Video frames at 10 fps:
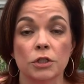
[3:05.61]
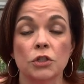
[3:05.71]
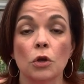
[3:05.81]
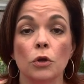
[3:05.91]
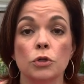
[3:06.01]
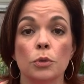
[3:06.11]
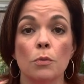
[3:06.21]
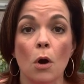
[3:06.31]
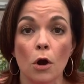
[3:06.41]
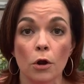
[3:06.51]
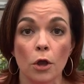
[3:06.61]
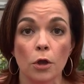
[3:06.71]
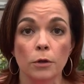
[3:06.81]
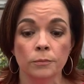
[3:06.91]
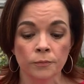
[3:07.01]
So
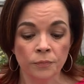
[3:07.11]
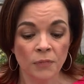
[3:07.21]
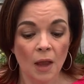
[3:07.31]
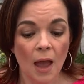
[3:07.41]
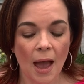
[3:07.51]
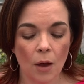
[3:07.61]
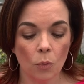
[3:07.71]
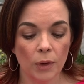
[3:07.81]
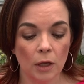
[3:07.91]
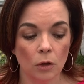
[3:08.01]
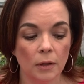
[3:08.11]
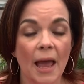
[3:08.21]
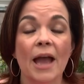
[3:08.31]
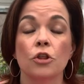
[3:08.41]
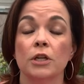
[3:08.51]
tomorrow I will,
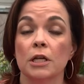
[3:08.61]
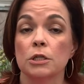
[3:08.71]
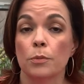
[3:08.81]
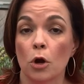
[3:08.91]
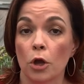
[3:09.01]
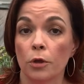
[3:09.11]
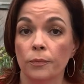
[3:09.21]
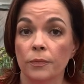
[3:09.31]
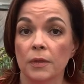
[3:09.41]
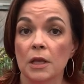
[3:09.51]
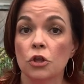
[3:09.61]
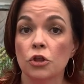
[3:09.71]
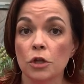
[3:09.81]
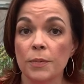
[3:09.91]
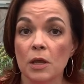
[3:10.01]
actually not tomorrow, it
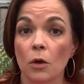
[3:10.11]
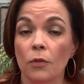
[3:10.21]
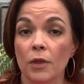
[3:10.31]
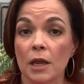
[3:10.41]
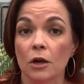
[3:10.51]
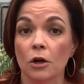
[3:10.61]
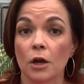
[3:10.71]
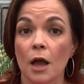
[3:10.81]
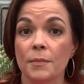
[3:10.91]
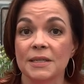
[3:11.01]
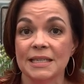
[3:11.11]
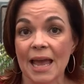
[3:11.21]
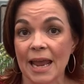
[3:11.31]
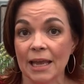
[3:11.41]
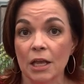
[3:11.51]
should be on there um,
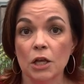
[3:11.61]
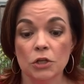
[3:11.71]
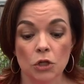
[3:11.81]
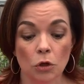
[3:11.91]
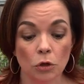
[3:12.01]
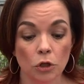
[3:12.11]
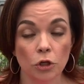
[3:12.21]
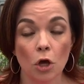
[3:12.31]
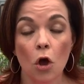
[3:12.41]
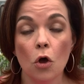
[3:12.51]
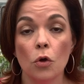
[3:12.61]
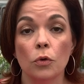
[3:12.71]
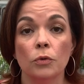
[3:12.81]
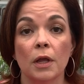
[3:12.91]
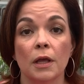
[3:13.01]
today. So look
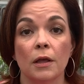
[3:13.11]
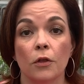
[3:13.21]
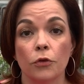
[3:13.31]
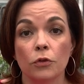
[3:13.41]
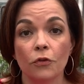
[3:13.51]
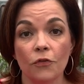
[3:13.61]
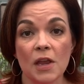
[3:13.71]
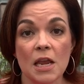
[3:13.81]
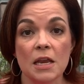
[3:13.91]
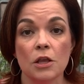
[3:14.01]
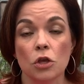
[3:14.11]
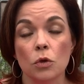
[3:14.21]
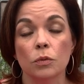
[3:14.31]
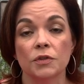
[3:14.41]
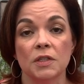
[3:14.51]
on through the feed and
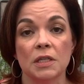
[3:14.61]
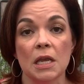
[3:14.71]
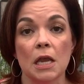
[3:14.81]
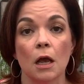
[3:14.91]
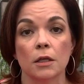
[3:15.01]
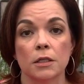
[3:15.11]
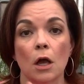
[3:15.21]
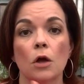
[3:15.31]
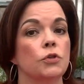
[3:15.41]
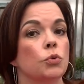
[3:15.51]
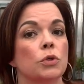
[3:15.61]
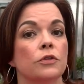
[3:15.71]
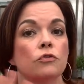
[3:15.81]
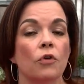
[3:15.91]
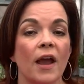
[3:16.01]
you will see all sorts
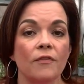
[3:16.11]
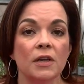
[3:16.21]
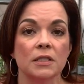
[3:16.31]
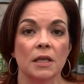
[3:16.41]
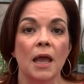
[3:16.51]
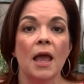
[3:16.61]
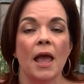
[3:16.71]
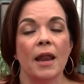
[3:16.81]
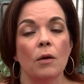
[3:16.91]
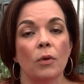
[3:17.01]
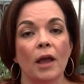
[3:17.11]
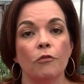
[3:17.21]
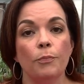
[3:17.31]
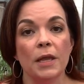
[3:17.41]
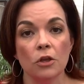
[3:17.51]
of graphics, and I will
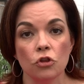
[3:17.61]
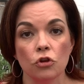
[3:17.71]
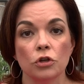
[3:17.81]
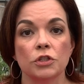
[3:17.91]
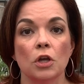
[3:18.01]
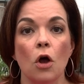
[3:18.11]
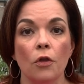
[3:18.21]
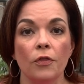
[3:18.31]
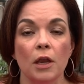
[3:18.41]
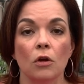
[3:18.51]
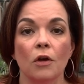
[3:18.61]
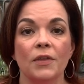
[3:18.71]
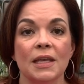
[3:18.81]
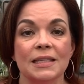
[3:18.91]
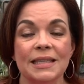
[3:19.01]
have pictures on there of
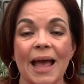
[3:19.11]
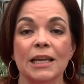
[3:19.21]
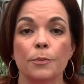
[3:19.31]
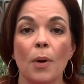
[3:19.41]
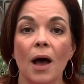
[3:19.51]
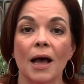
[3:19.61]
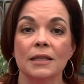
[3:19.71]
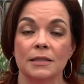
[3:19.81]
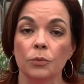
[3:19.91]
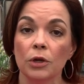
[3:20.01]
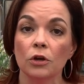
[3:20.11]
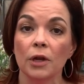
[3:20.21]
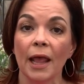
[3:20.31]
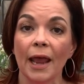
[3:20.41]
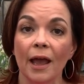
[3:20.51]
the exact pots that we are
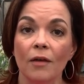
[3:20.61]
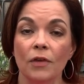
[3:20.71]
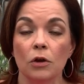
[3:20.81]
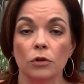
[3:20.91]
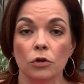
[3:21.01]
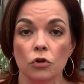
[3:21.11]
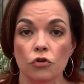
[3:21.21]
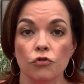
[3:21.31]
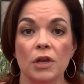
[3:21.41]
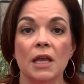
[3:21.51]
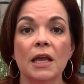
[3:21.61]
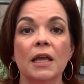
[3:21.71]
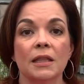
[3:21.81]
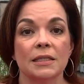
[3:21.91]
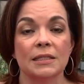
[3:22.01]
gonna have here at the nursery,
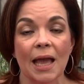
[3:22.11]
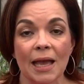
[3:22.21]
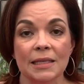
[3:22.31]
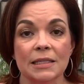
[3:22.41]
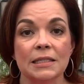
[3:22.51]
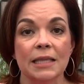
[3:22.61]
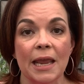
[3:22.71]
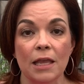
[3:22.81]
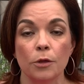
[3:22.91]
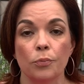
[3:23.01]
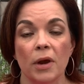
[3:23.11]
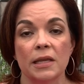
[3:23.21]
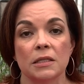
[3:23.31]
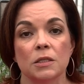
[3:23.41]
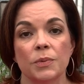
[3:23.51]
the sizes and the
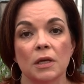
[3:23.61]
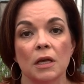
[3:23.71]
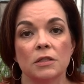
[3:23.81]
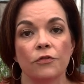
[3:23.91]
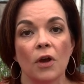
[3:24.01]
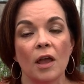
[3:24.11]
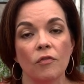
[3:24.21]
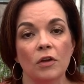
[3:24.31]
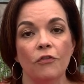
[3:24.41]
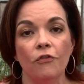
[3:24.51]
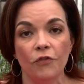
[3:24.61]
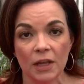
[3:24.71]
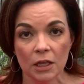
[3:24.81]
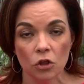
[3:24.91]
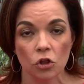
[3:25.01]
prices, because for every
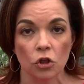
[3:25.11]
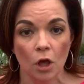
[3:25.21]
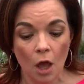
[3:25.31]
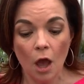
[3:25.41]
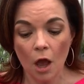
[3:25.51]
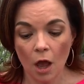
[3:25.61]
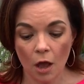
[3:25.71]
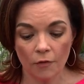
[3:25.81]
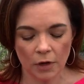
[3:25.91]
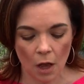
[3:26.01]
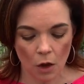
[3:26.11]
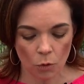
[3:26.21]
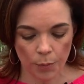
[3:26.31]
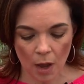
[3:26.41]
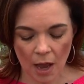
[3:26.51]
finish of an
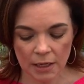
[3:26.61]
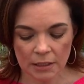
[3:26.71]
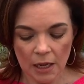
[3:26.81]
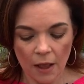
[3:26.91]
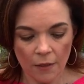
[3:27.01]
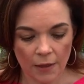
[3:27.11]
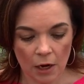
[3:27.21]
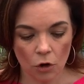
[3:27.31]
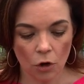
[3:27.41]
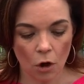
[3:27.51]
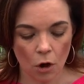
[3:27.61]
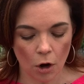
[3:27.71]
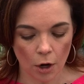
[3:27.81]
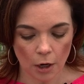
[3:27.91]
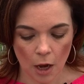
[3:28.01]
aquapot, there
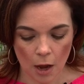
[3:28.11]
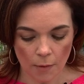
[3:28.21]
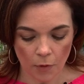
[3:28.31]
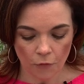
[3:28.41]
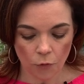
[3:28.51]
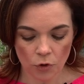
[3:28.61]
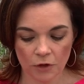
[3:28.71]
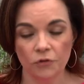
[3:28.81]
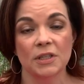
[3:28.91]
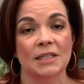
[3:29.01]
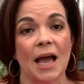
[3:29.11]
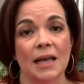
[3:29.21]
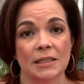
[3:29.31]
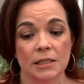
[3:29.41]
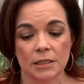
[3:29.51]
are um, four different
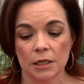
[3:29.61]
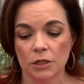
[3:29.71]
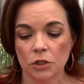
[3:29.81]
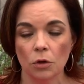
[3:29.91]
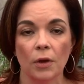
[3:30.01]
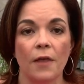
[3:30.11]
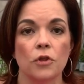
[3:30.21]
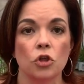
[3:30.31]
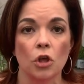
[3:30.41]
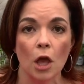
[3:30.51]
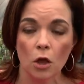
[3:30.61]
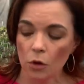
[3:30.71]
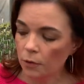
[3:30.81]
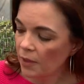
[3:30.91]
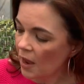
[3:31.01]
sizes. So at the
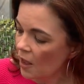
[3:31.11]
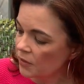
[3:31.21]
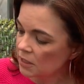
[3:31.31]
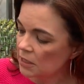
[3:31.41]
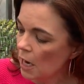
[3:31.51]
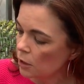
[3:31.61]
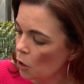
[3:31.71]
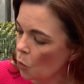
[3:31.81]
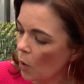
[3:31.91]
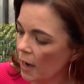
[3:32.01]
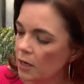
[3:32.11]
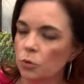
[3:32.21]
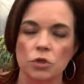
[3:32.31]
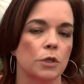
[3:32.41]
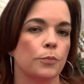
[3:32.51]
show, they had this techno white,
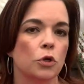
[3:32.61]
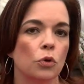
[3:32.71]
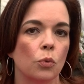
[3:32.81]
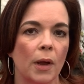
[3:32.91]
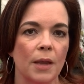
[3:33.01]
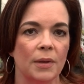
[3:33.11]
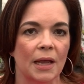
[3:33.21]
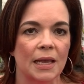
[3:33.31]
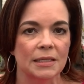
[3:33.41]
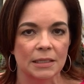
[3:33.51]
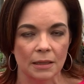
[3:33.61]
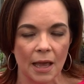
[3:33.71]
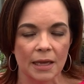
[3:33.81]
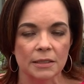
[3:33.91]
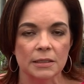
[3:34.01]
which is a pure white, but it has the
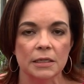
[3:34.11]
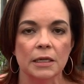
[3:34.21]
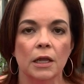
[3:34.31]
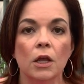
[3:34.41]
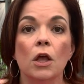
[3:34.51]
lines in it.